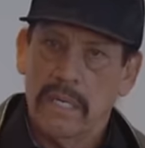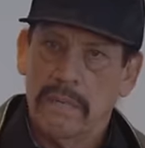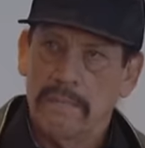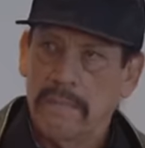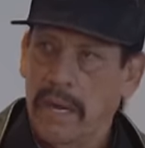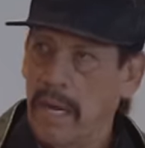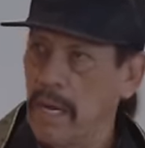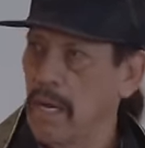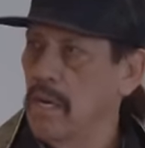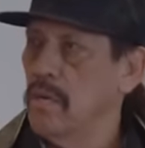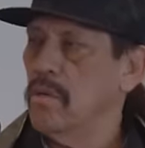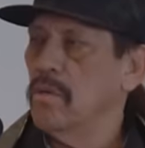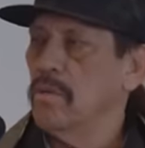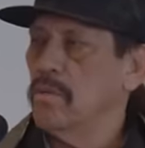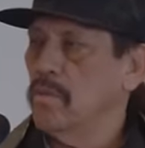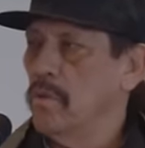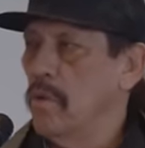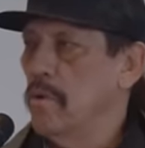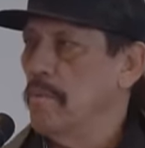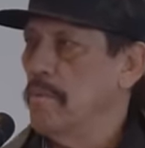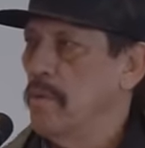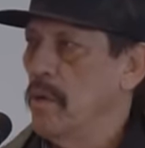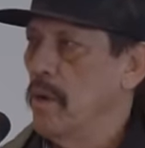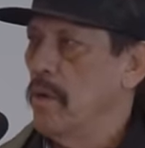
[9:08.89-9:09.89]
My uncle
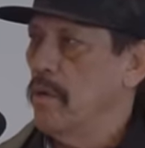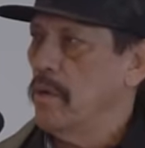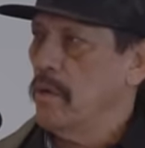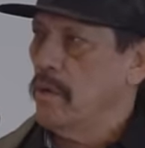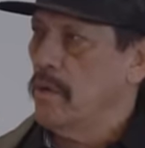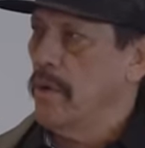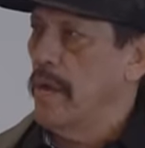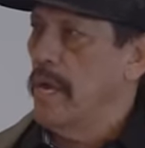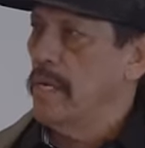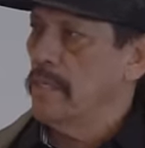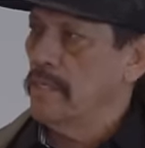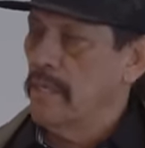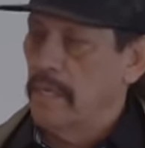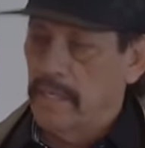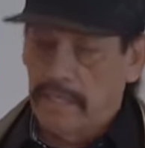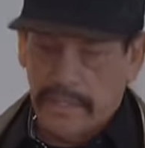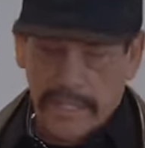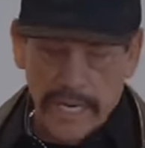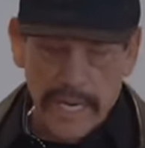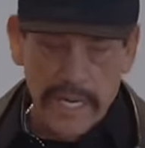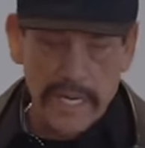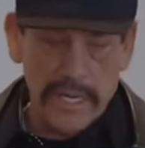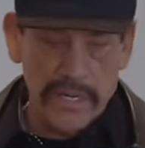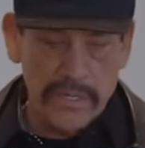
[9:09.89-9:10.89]
turned me on to grass when I
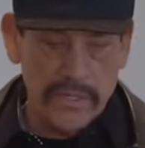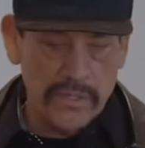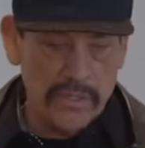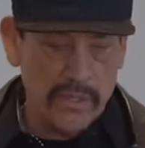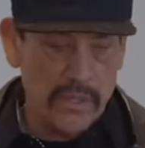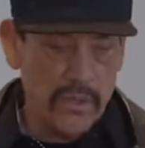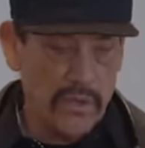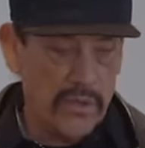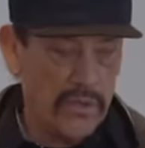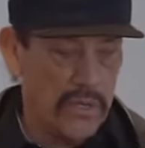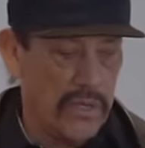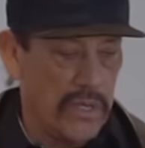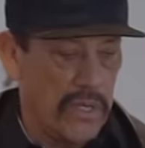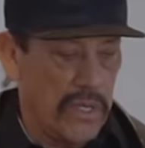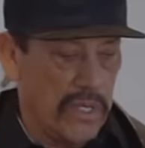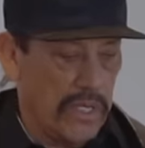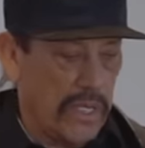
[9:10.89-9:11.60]
was 8 years old,